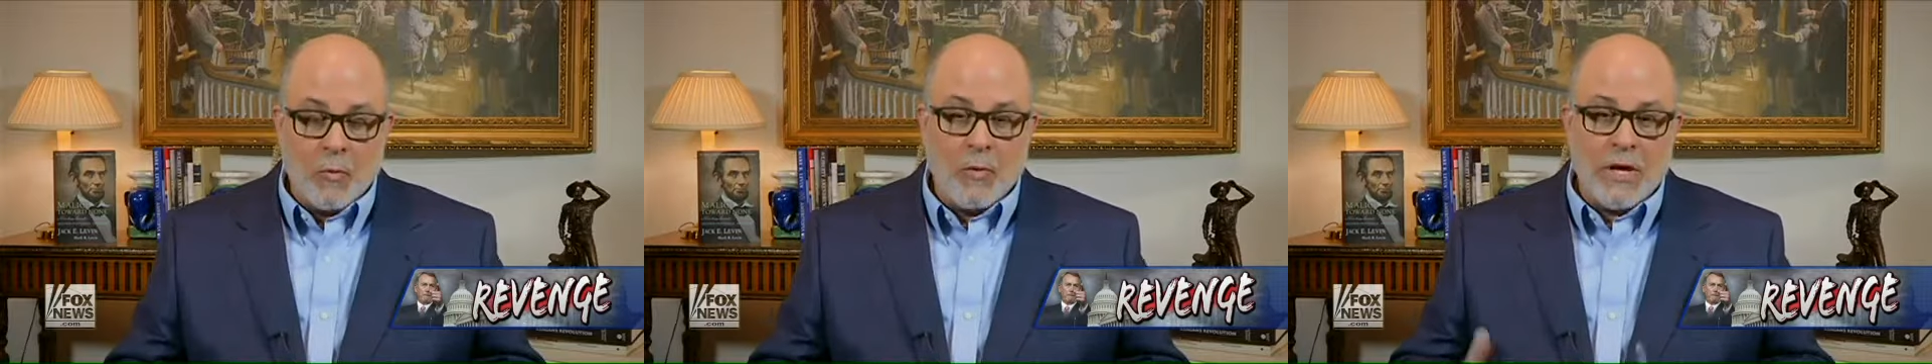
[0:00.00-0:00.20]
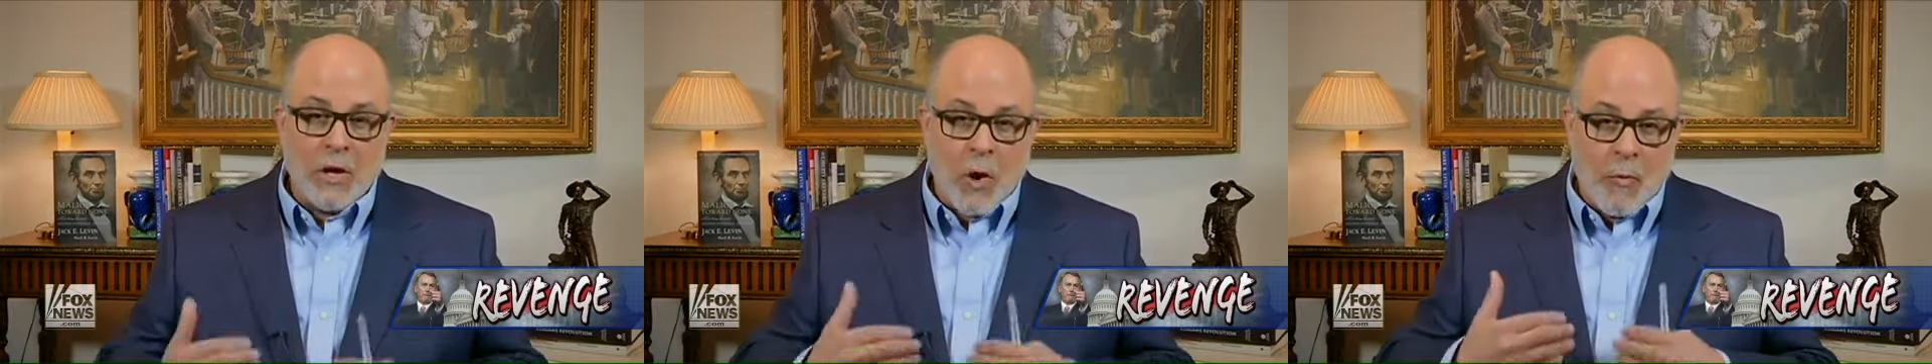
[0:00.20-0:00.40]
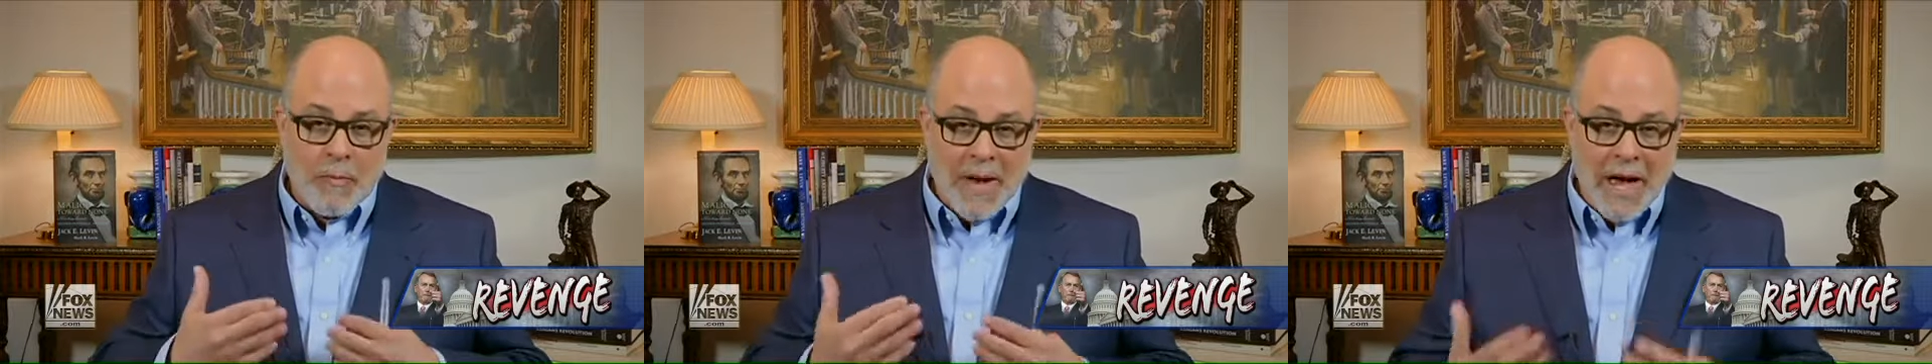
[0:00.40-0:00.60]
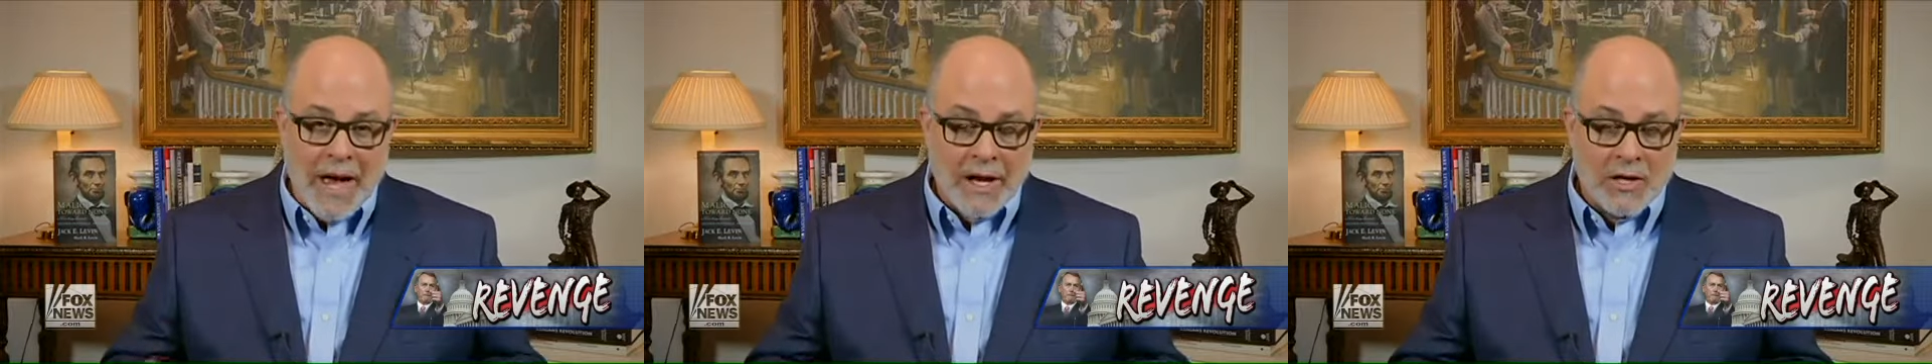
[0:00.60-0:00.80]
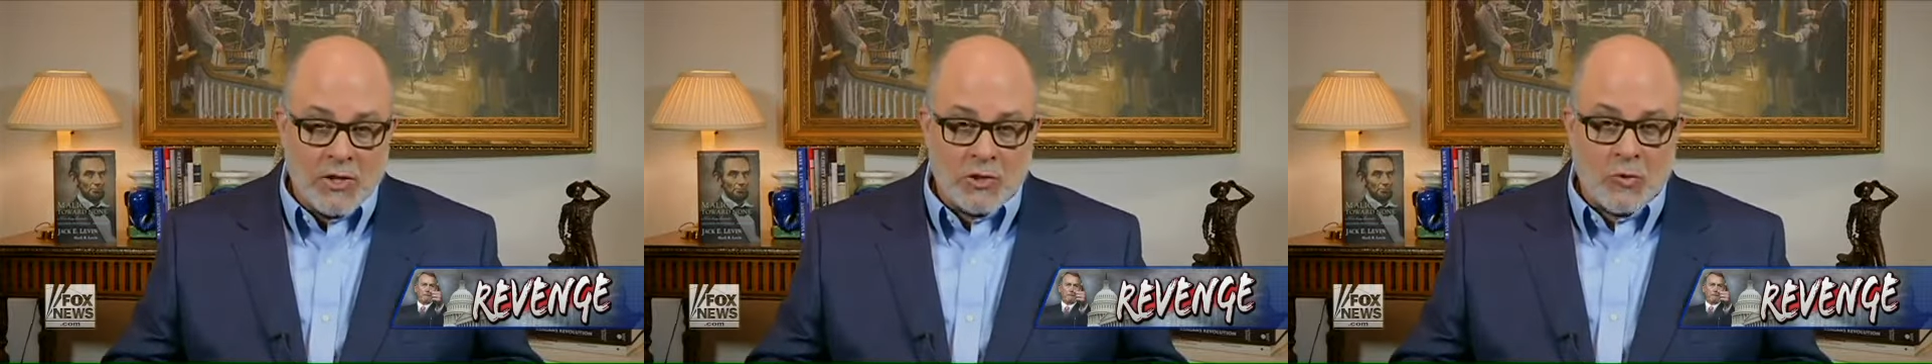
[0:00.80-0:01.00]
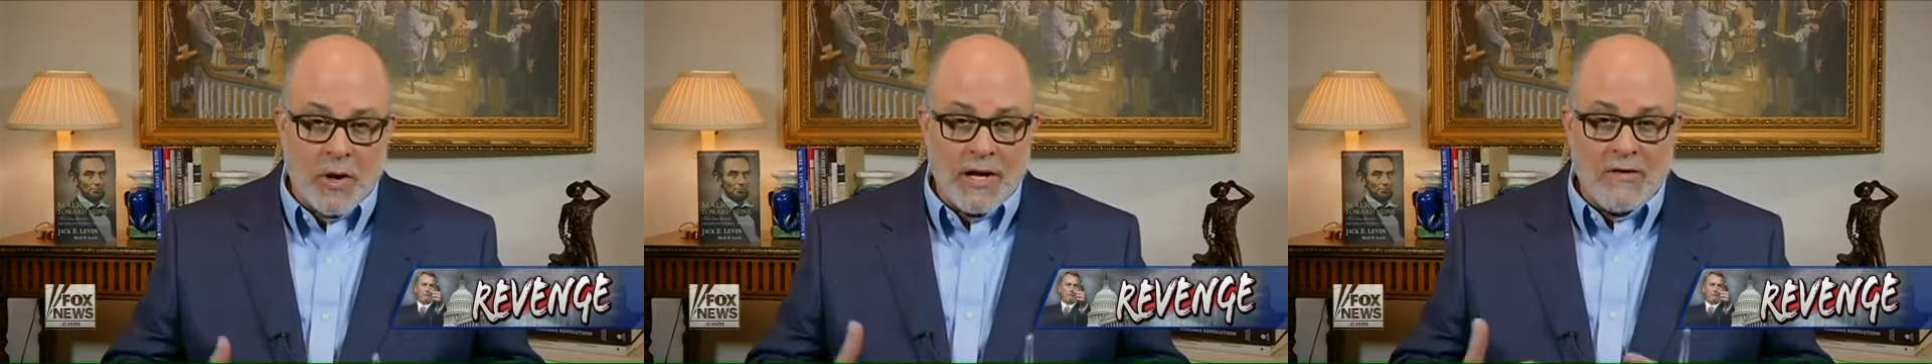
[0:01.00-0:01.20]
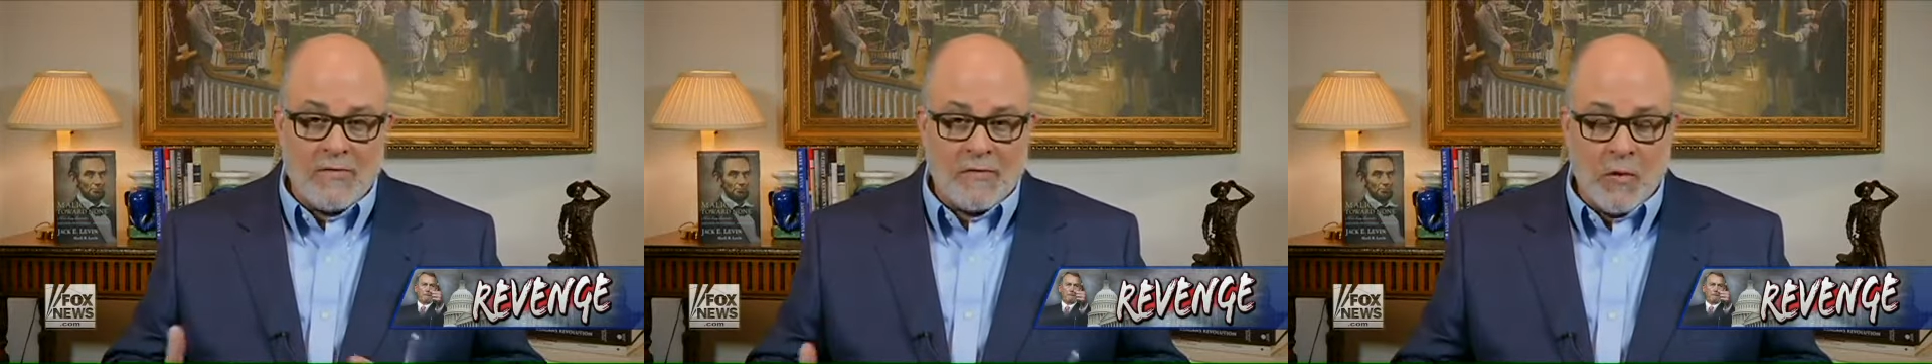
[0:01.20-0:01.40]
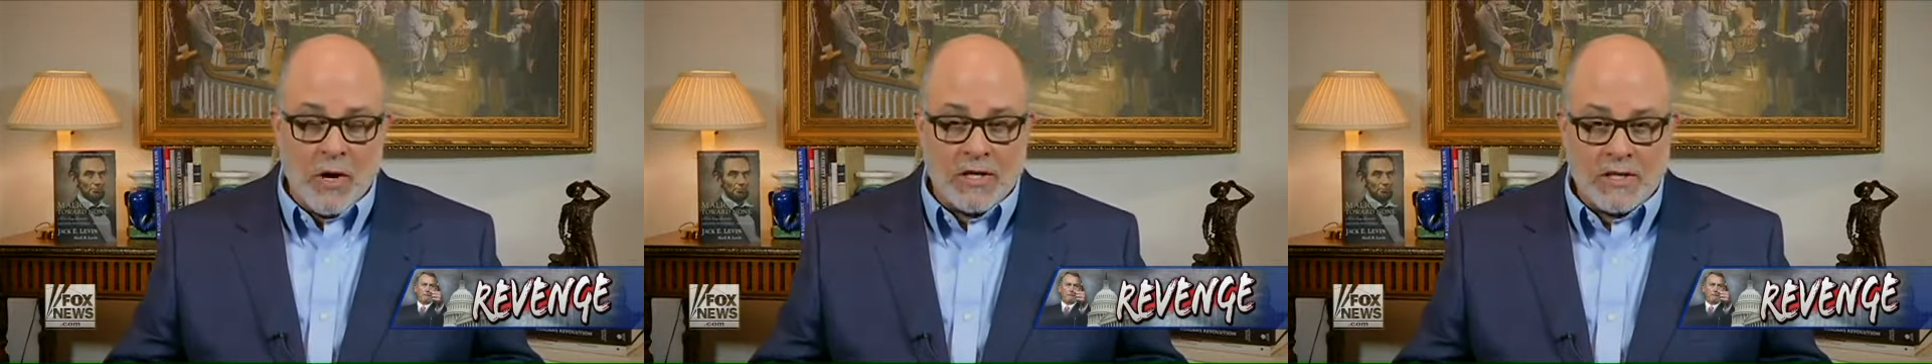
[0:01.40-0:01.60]
We go back in
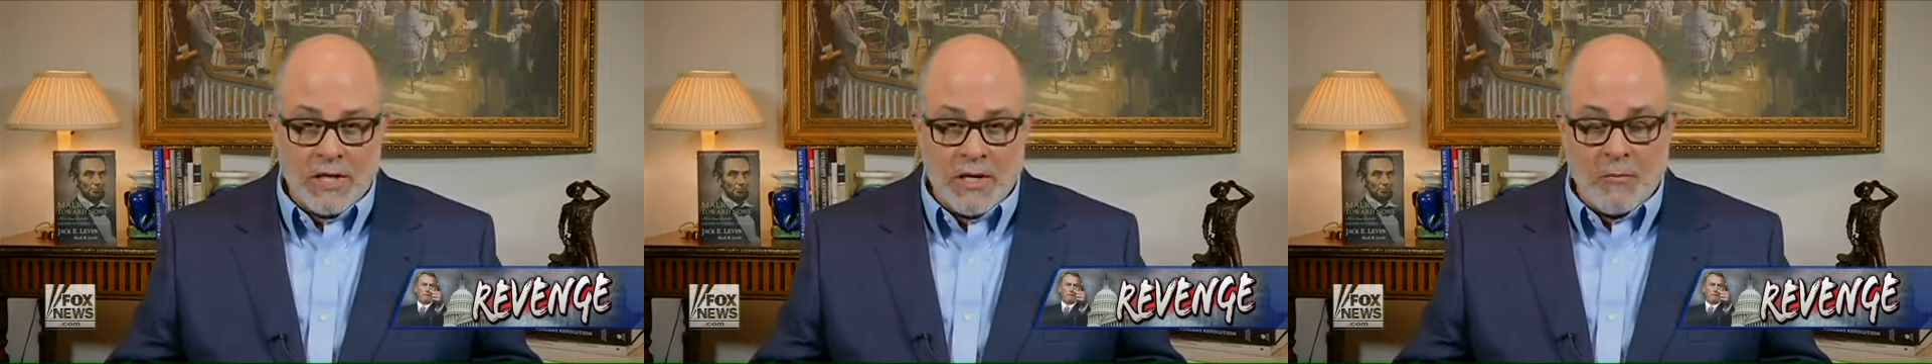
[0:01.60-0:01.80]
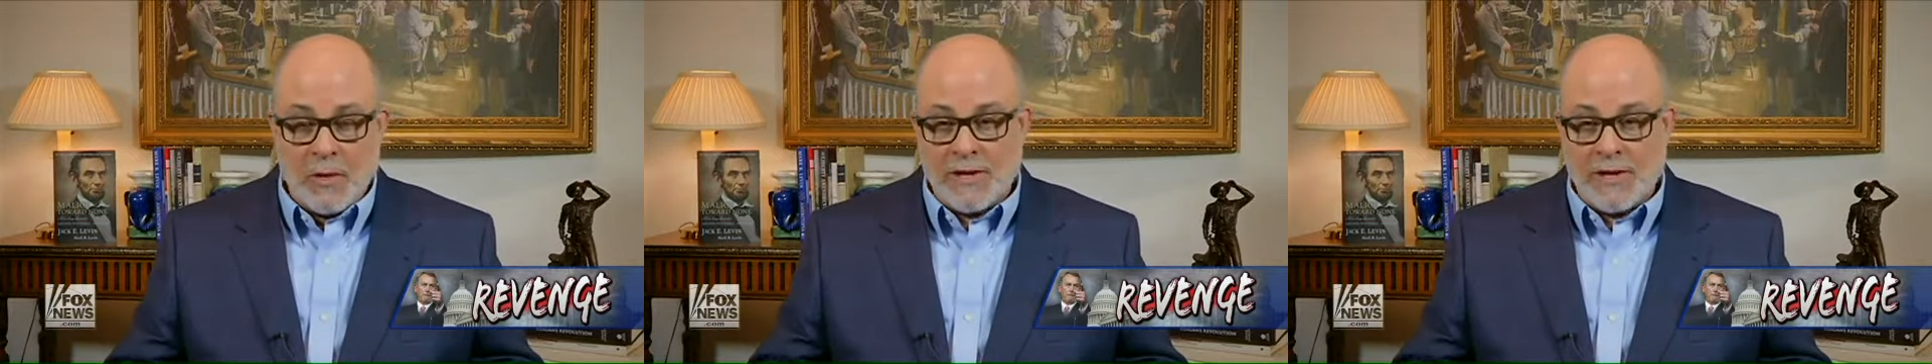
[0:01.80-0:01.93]
2014,